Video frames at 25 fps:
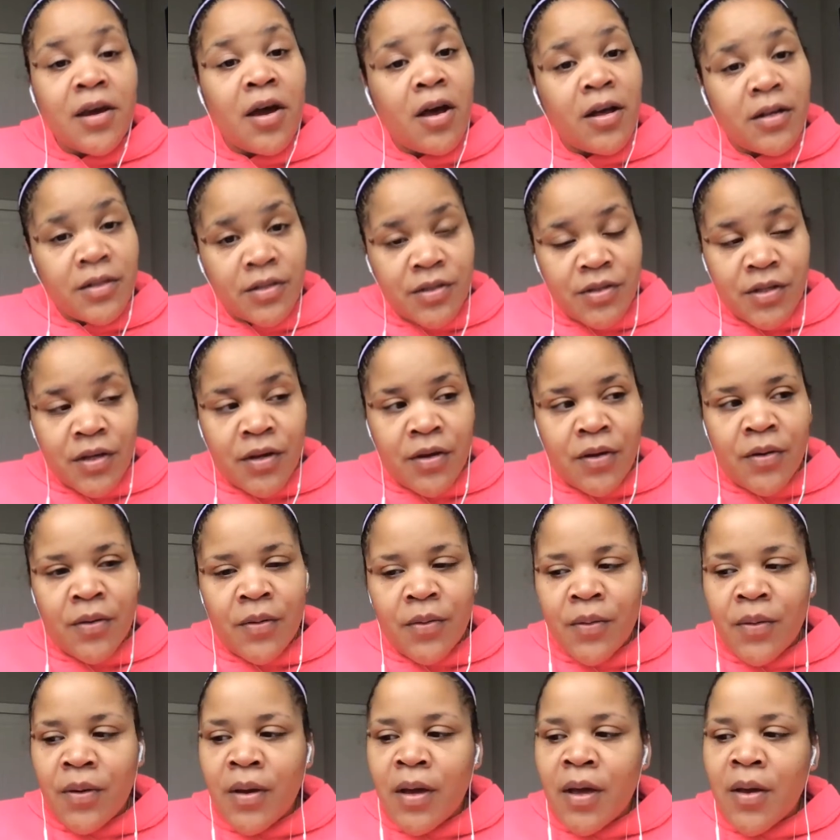
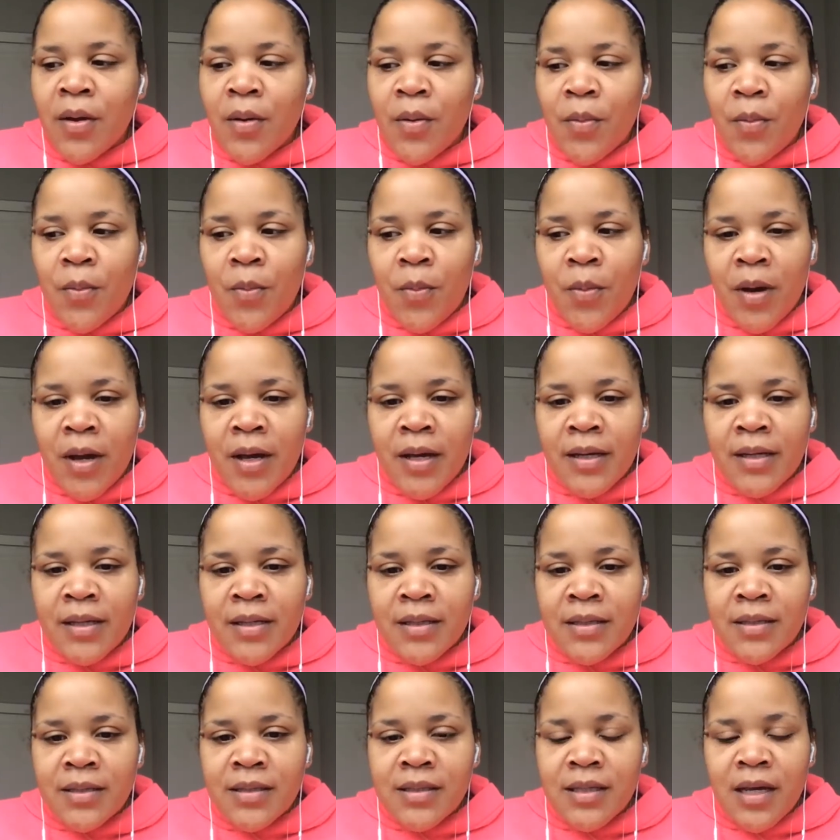also
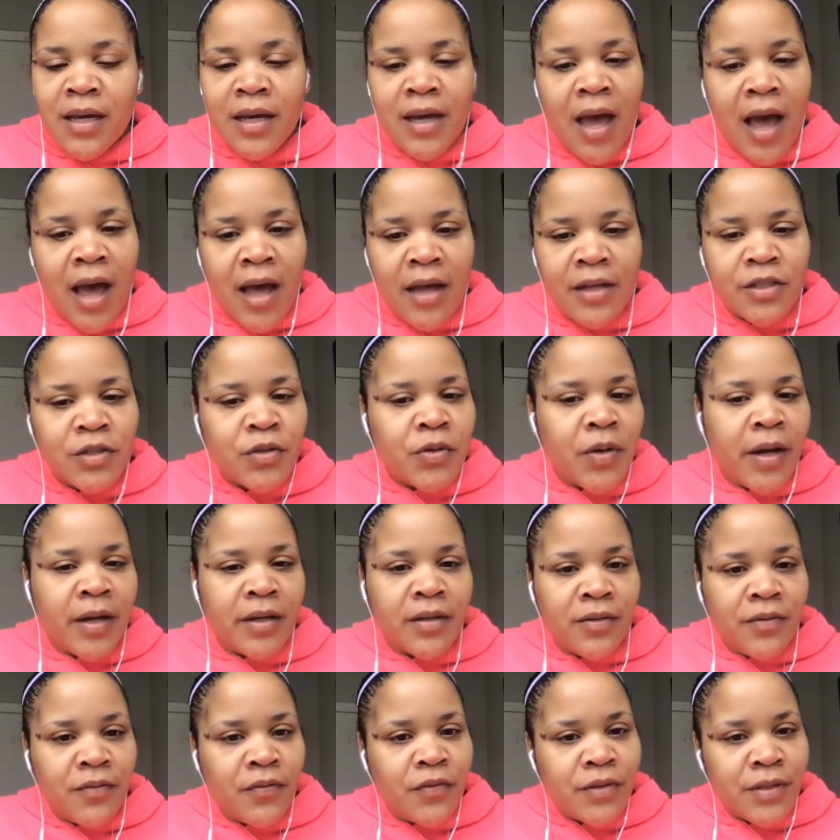was a
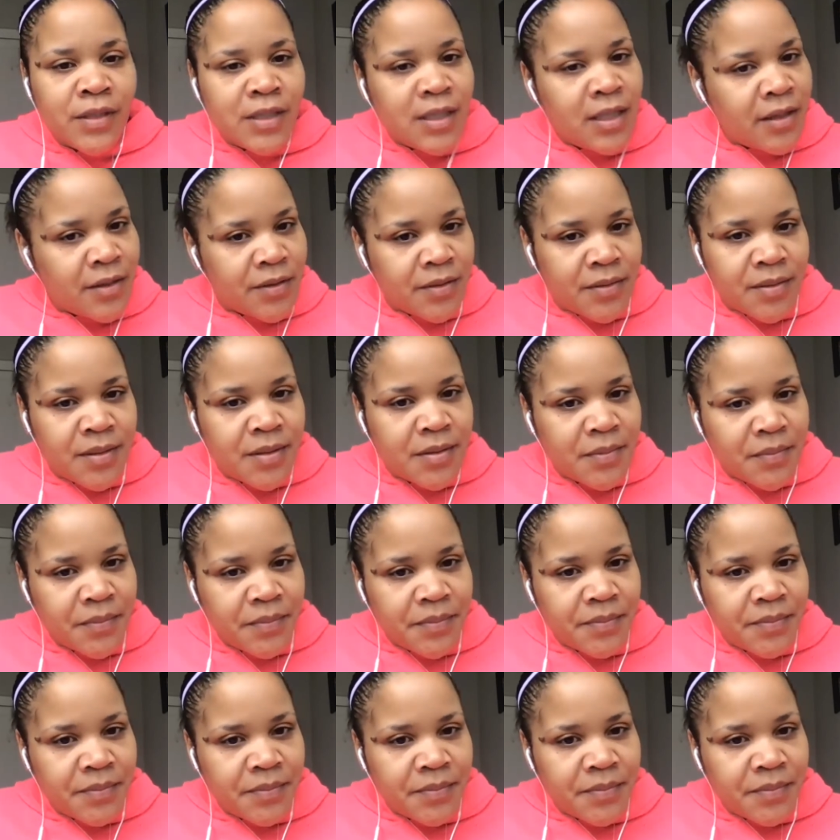contractor for Sears.